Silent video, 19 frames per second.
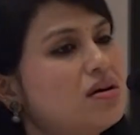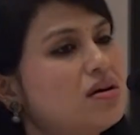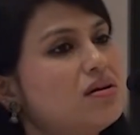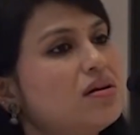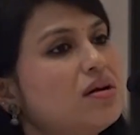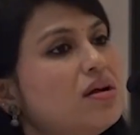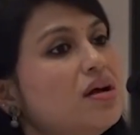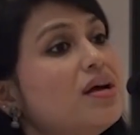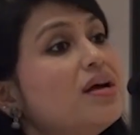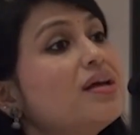here.
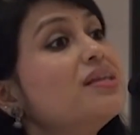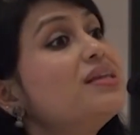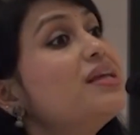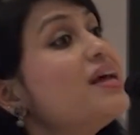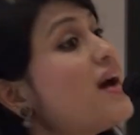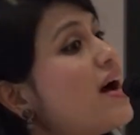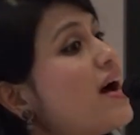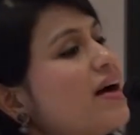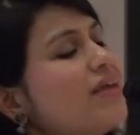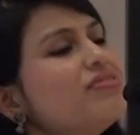
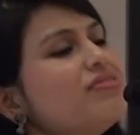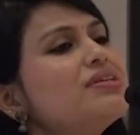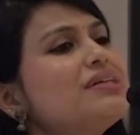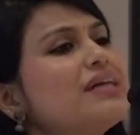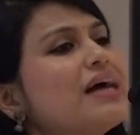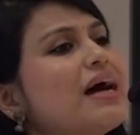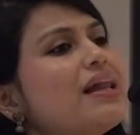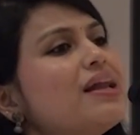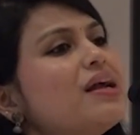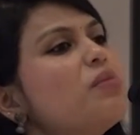They have the
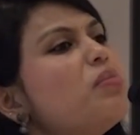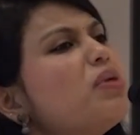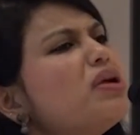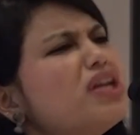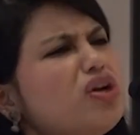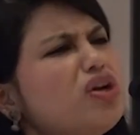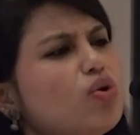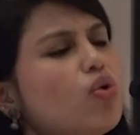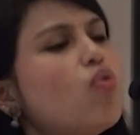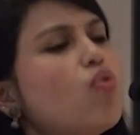talent, but
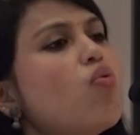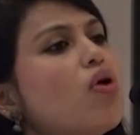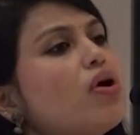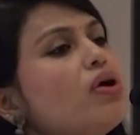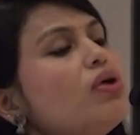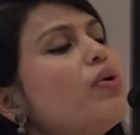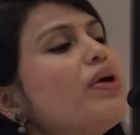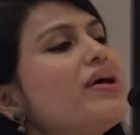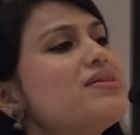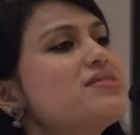they don't
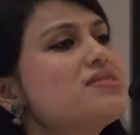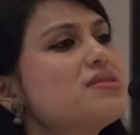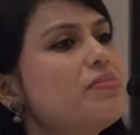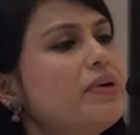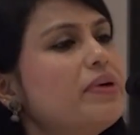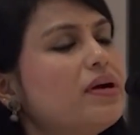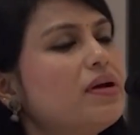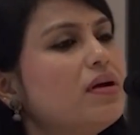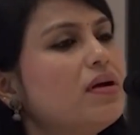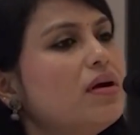want to
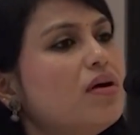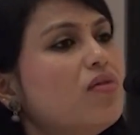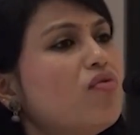exhibit.